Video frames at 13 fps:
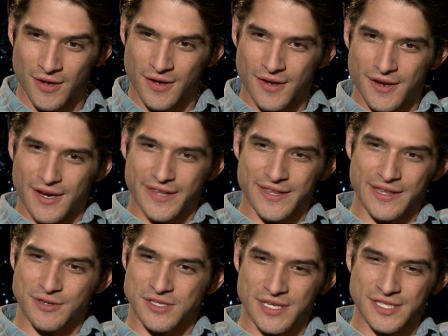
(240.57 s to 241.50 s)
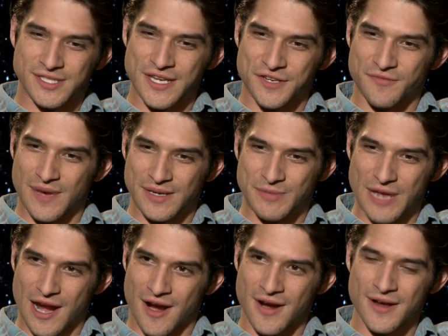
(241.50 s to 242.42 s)
I think that was the extent of my
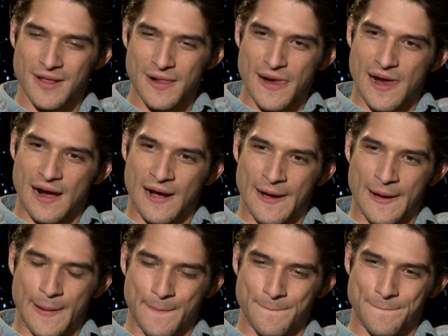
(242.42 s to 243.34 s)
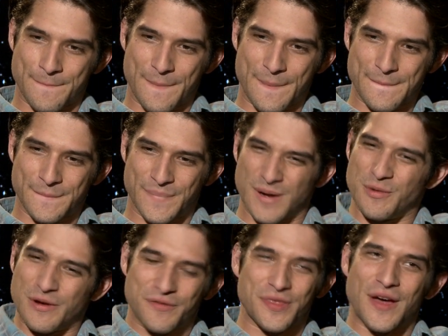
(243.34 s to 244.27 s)
dare. But
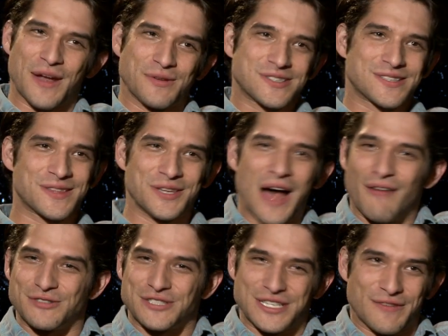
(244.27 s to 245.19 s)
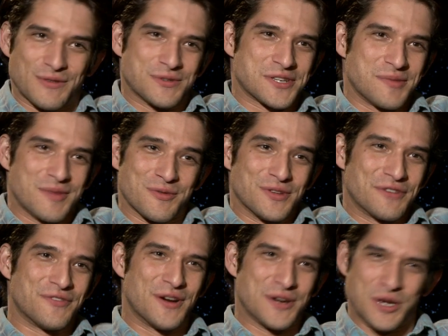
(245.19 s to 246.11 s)
we thought it was the novelty of it was going to be really
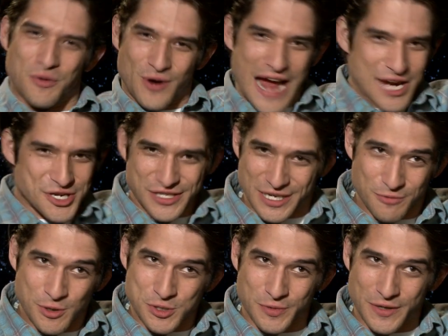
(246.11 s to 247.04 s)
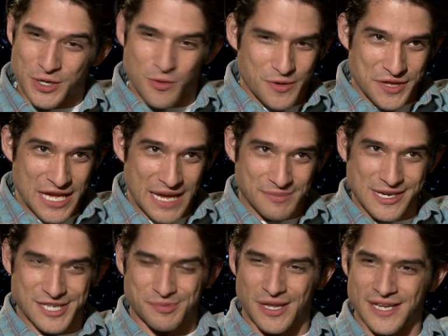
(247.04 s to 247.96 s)
fun. You know, we're actually in Rosarito where the game
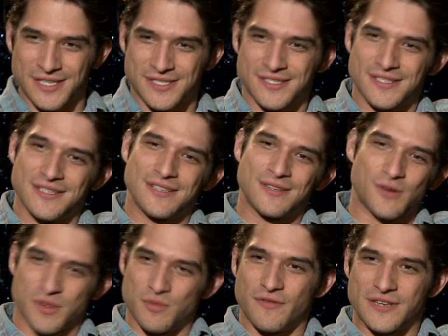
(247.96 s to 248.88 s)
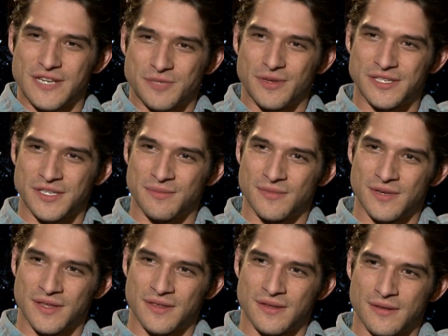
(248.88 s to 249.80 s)
takes place. Or the movie takes place
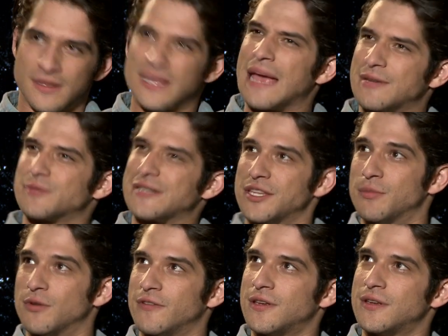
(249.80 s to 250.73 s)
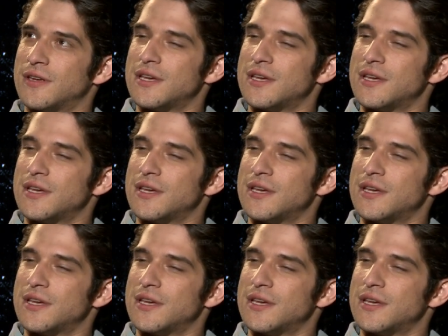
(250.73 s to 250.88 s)
the game takes place in the movie.